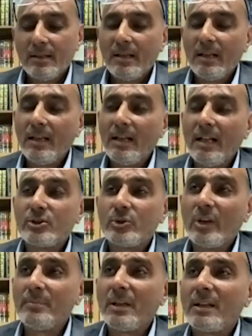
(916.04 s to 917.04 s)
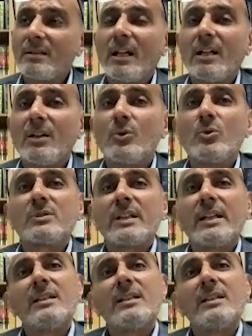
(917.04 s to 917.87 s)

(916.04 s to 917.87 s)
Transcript: And Shu'aib al-Arnaout